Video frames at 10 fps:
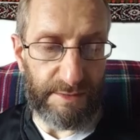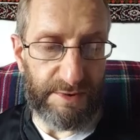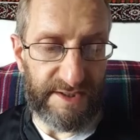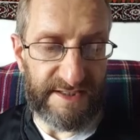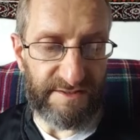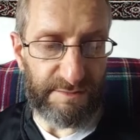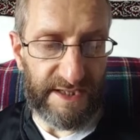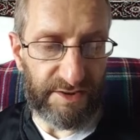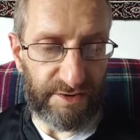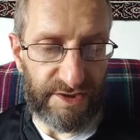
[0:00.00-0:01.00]
person of
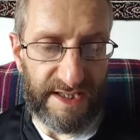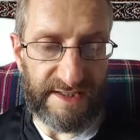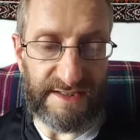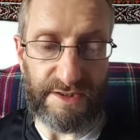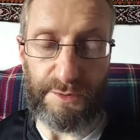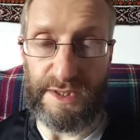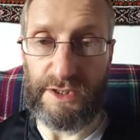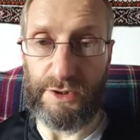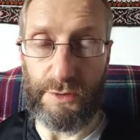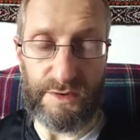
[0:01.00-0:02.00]
Michael Jackson, the
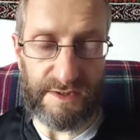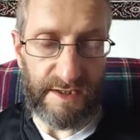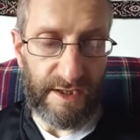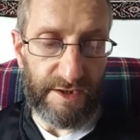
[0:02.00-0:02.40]
recluse,